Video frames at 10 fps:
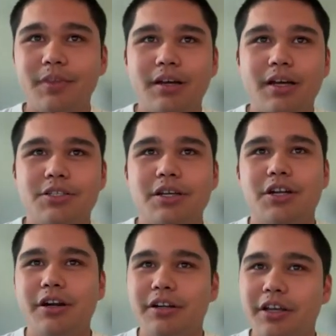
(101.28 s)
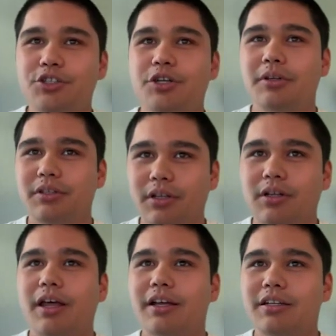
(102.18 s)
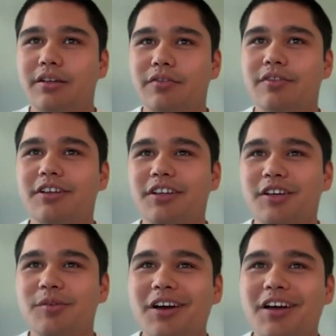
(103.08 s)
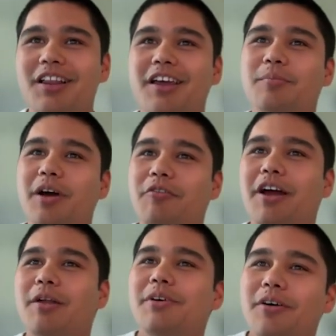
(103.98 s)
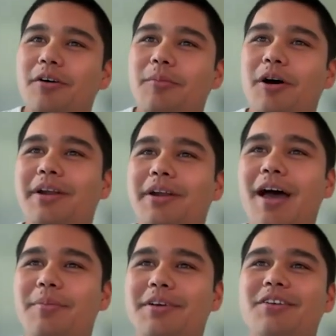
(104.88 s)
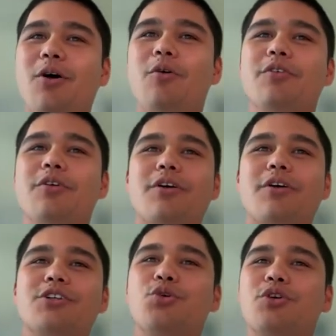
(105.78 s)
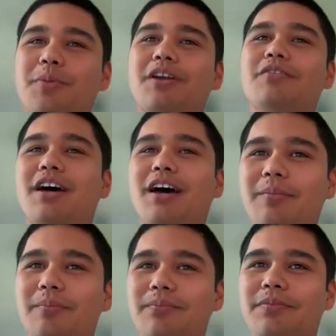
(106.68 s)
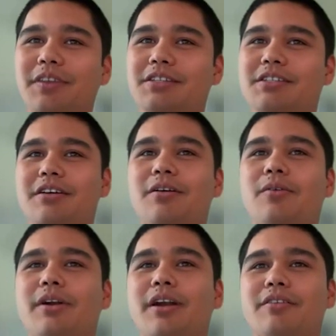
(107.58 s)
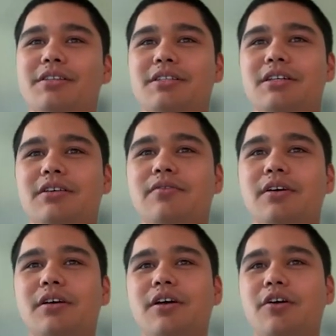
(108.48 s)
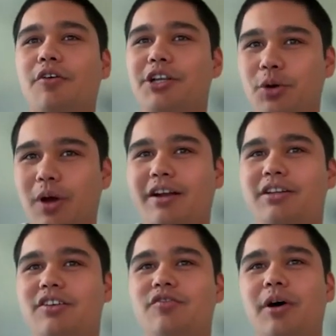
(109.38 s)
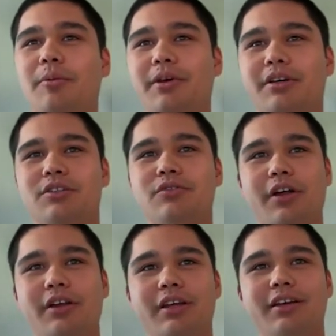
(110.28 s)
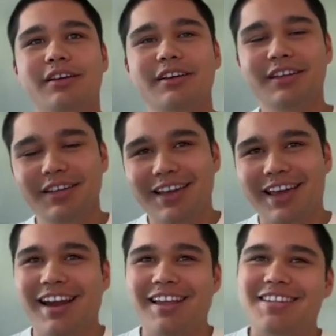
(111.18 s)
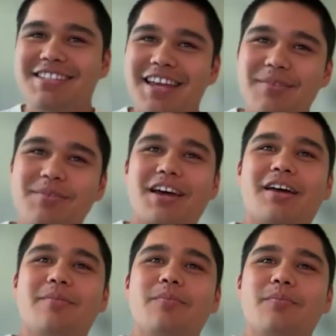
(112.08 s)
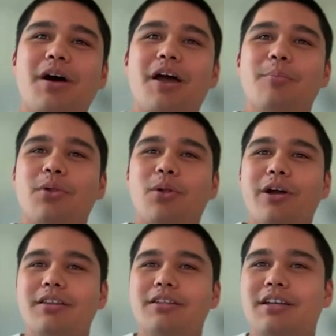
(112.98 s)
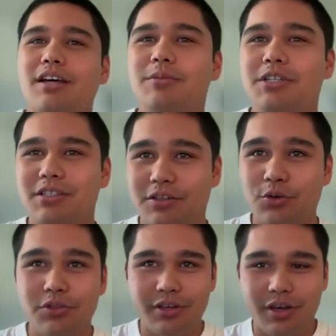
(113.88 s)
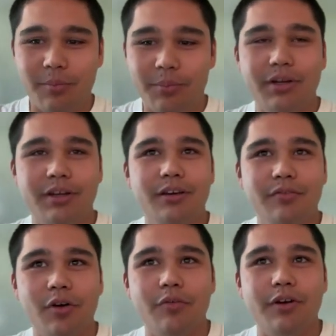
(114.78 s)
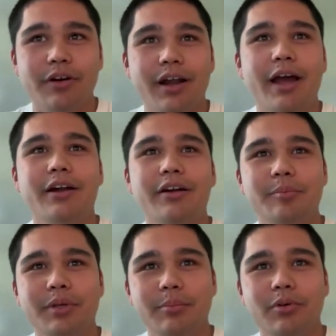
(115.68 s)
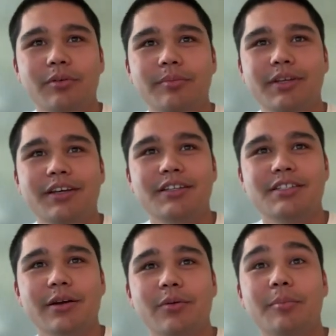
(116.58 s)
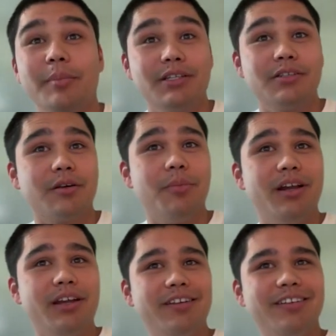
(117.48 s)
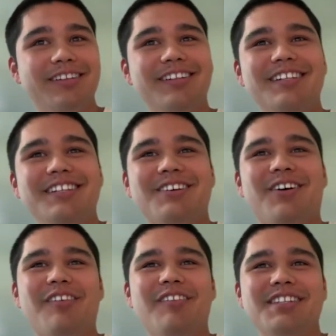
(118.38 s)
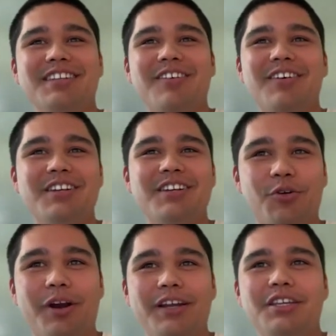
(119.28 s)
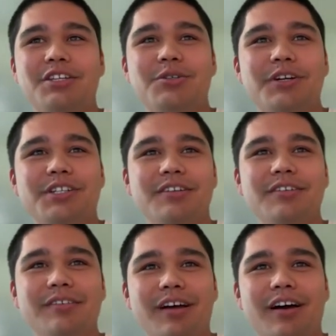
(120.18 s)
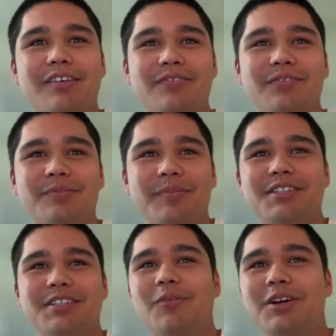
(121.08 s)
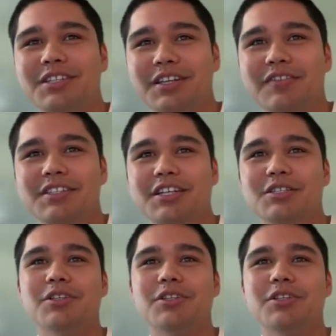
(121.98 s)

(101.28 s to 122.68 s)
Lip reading: So I started contributing to the collective. But like my red pill moment happened over a short span of time this year when I received retroactive public goods funding. And at the same time, my employer at the time just nuked the company of over 900 people because they were embezzling money. So obviously it wasn't a great situation. My son wasn't even 6